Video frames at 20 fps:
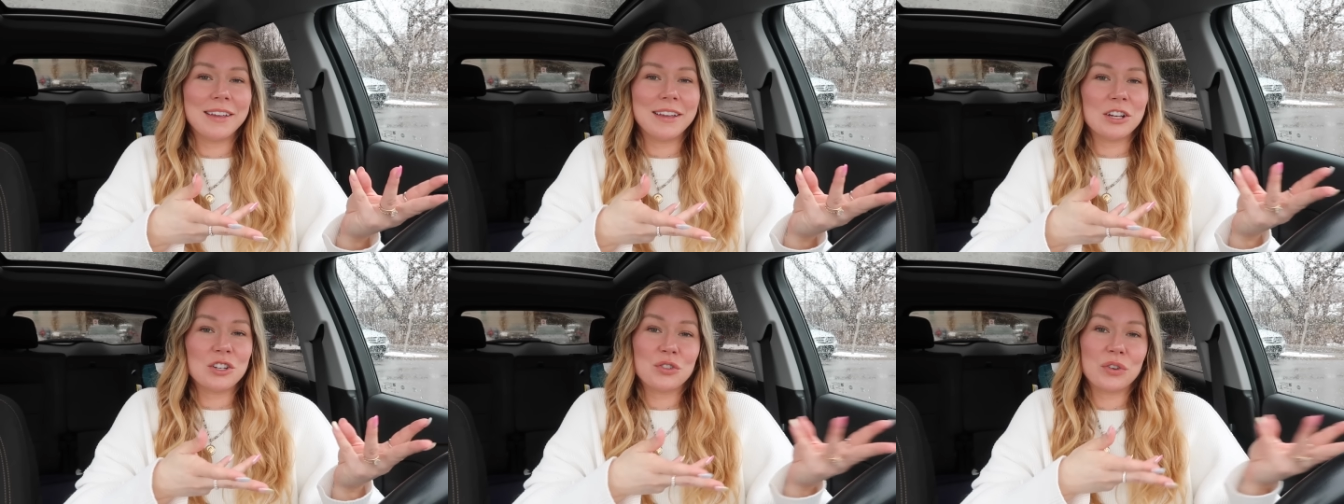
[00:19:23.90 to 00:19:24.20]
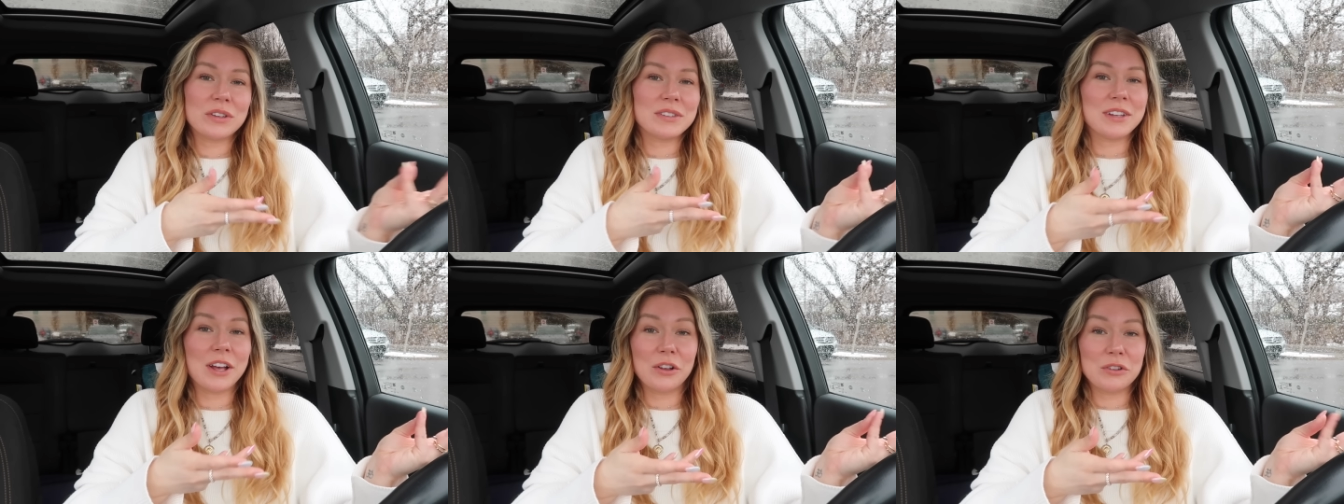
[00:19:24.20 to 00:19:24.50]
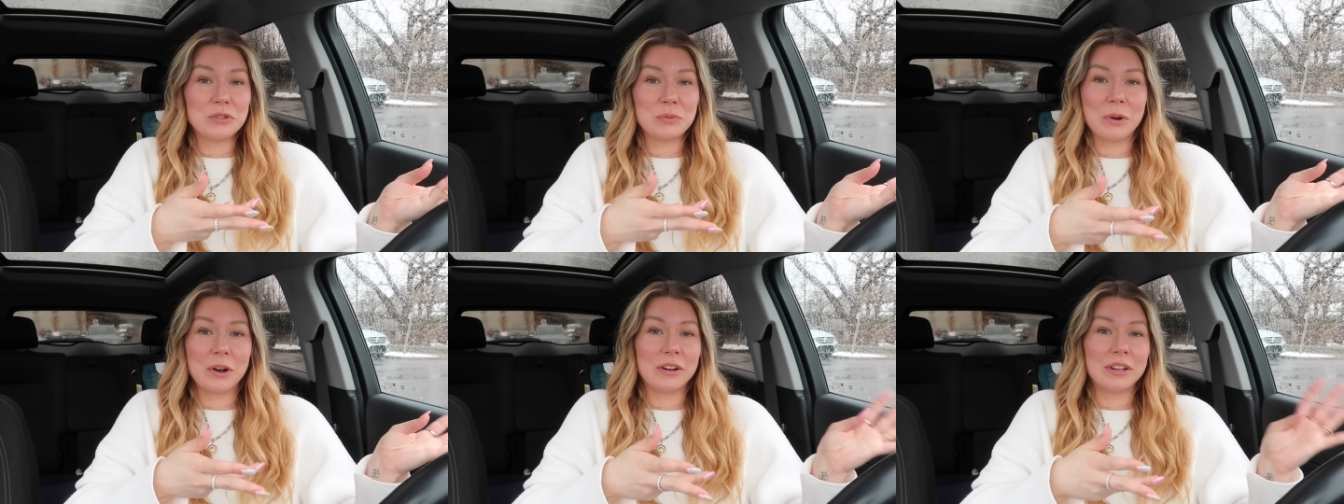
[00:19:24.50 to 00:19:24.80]
interests
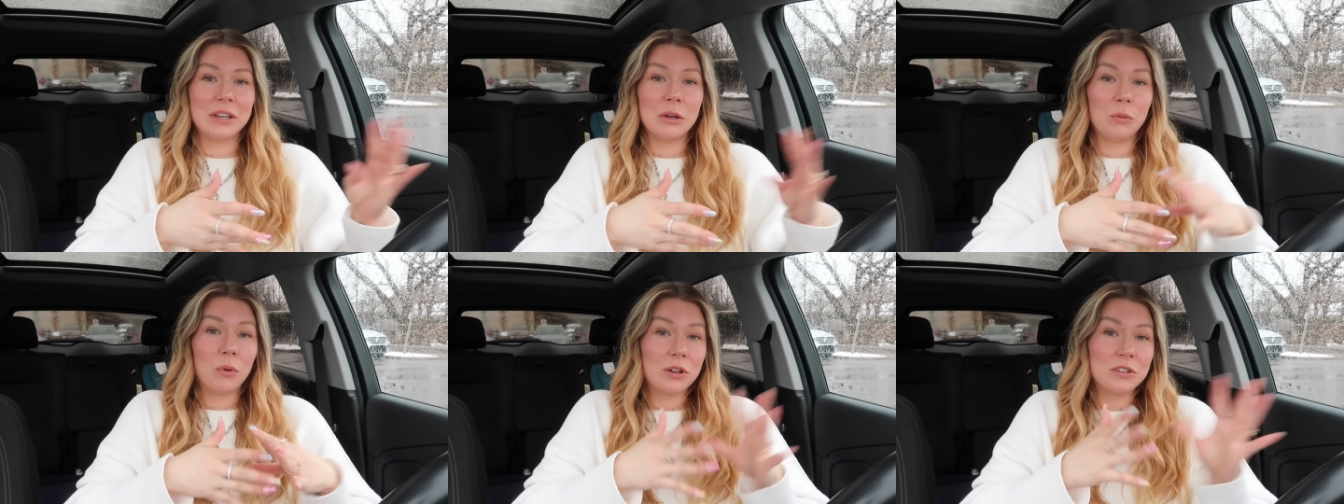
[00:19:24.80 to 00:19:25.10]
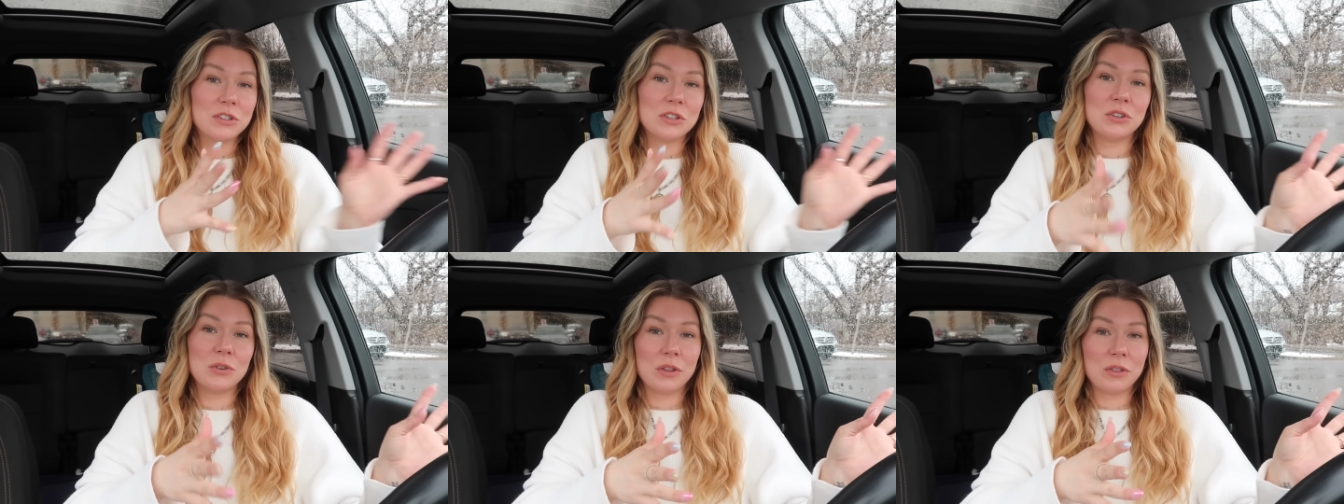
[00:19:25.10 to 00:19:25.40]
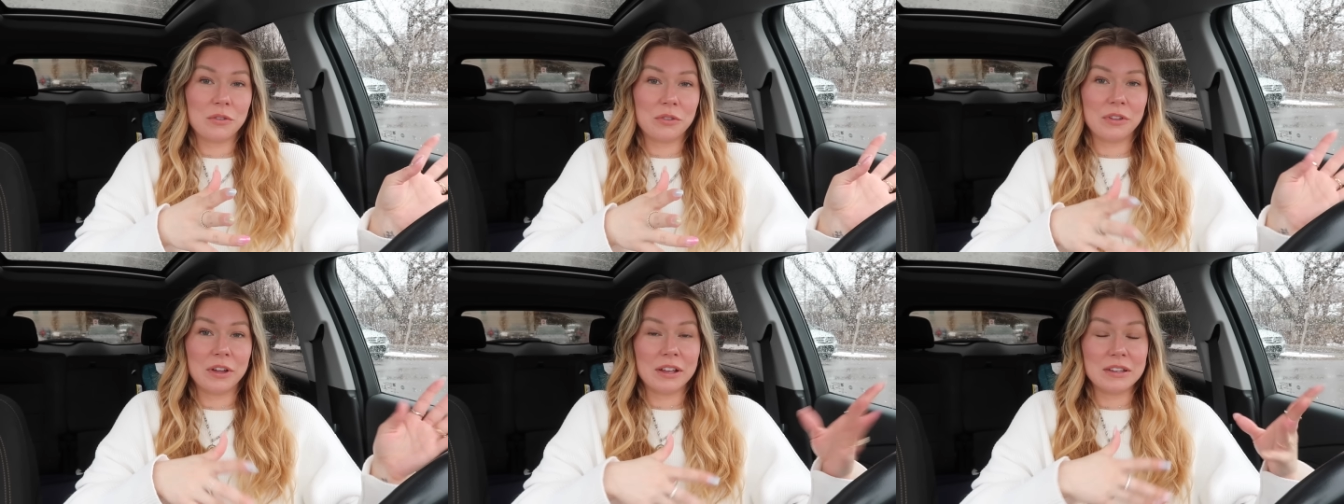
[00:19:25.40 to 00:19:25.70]
elsewhere. He wants to do
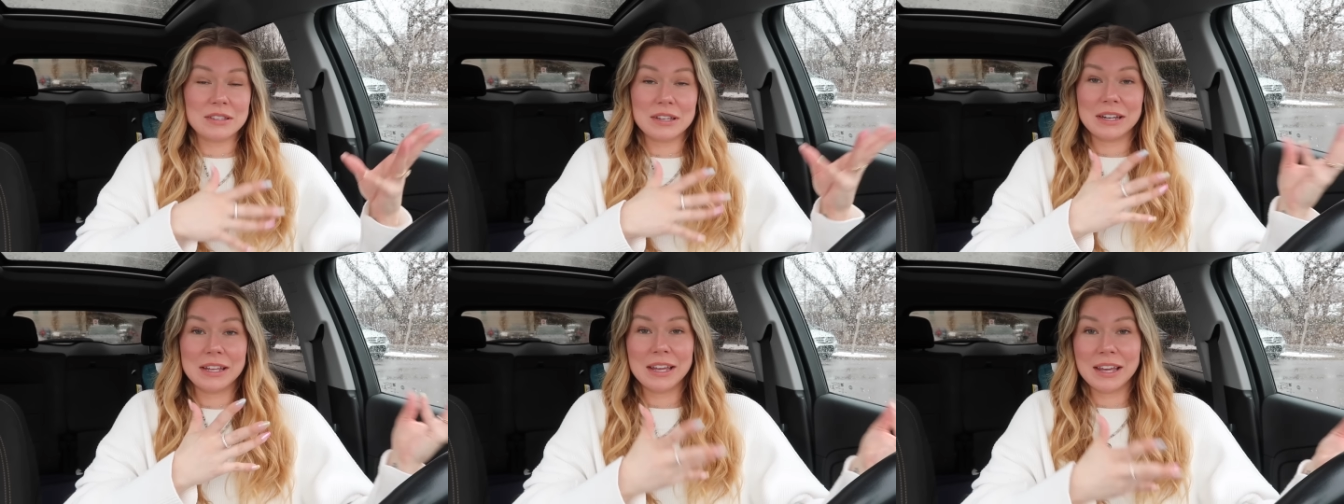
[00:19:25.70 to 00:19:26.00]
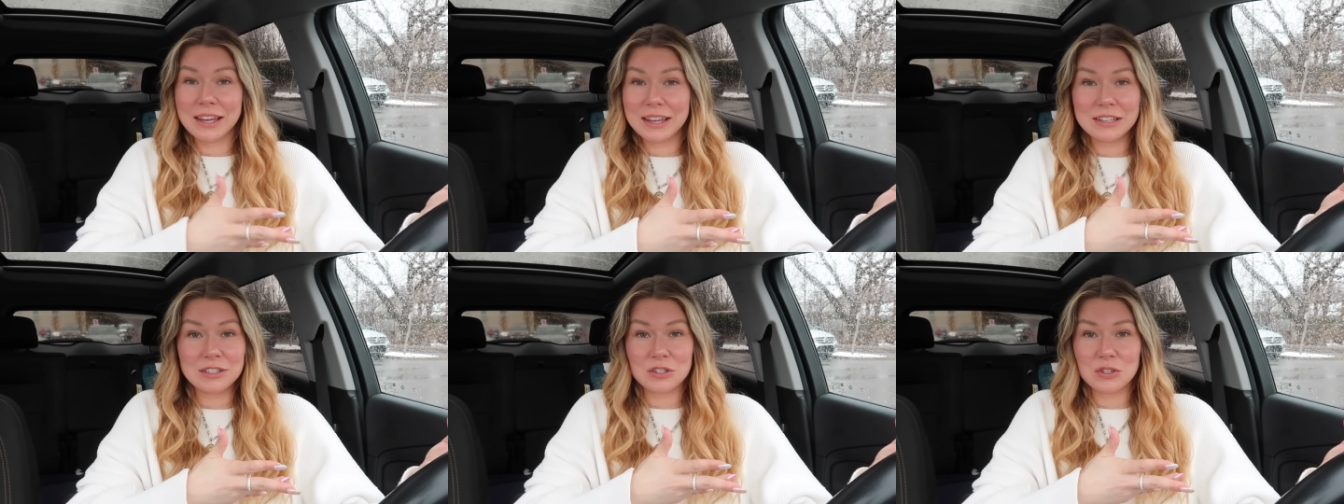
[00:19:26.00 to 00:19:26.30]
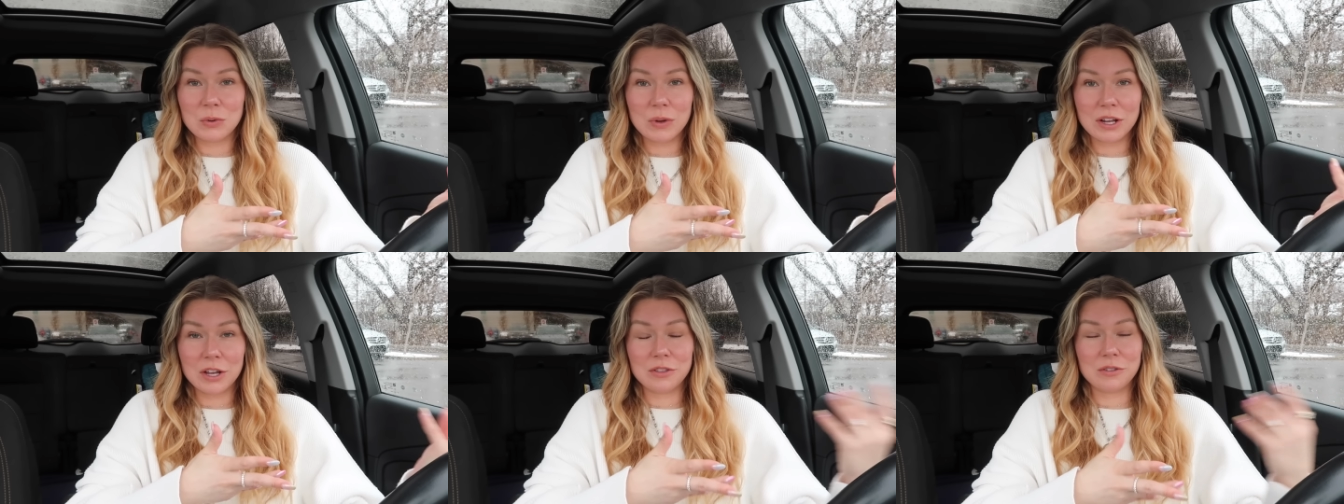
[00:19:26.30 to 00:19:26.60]
other things and he is
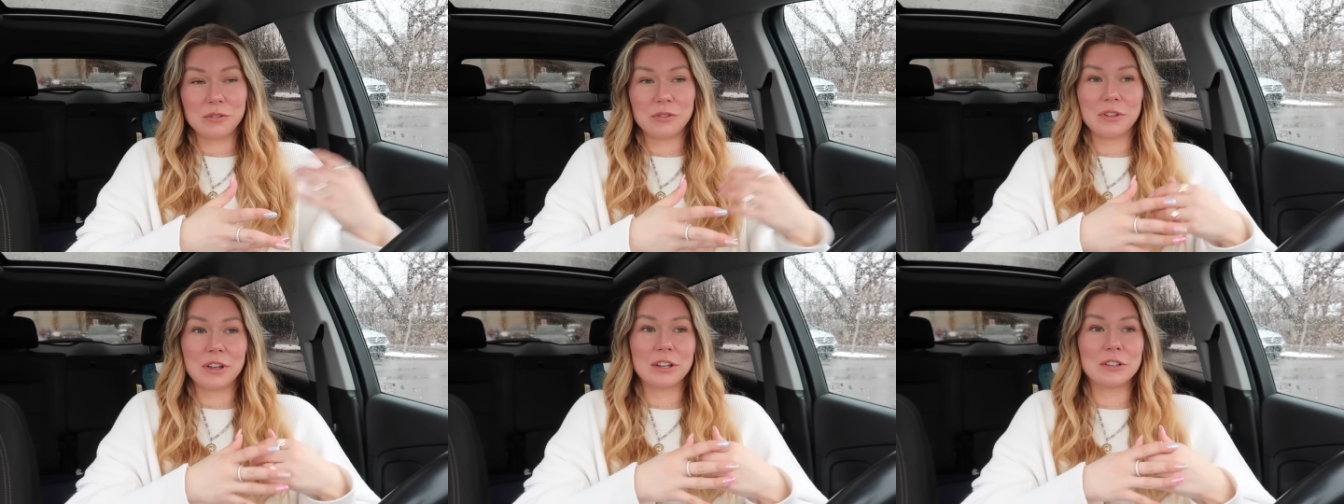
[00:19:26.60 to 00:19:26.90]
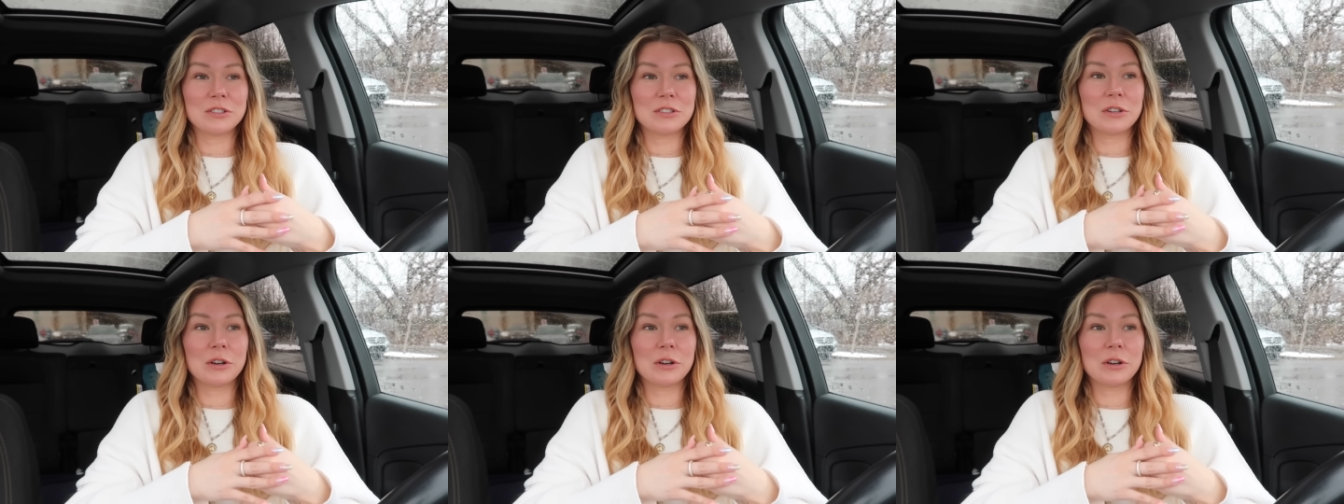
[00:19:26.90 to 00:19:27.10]
doing other things.